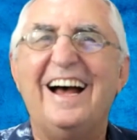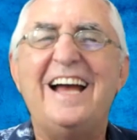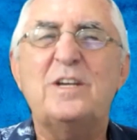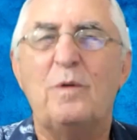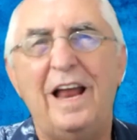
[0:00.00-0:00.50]

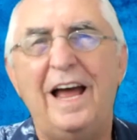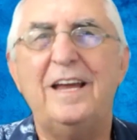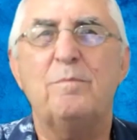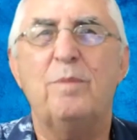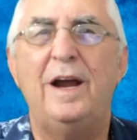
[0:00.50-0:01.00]
I said, well, I
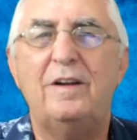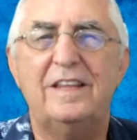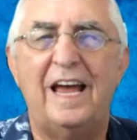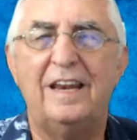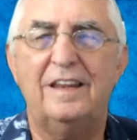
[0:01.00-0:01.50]
can
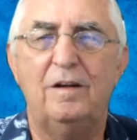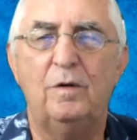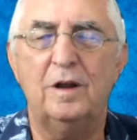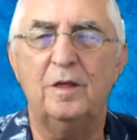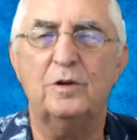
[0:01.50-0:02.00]
break that
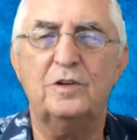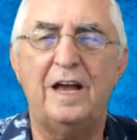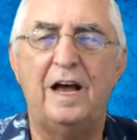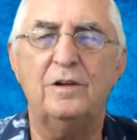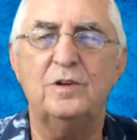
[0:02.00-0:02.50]
one of those
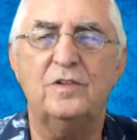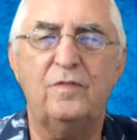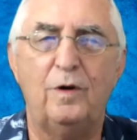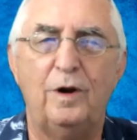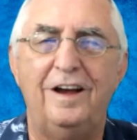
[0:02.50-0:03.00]
thousands
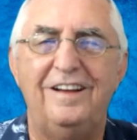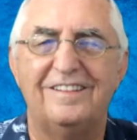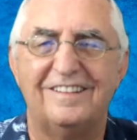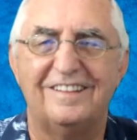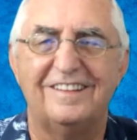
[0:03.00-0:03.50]
for you.
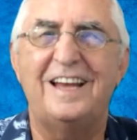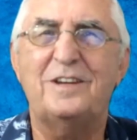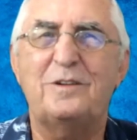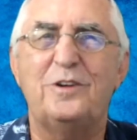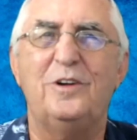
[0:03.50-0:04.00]

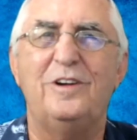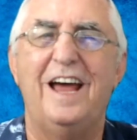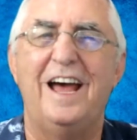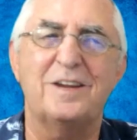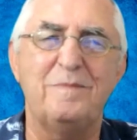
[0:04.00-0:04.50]
That's what you
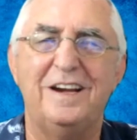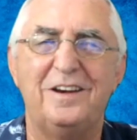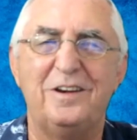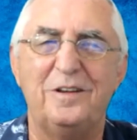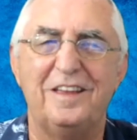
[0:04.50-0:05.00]
had asked me
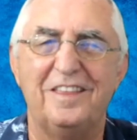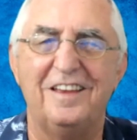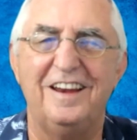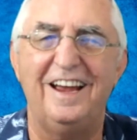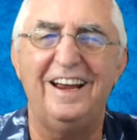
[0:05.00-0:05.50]
to do the
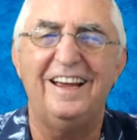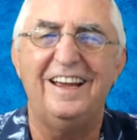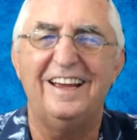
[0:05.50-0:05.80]
other day.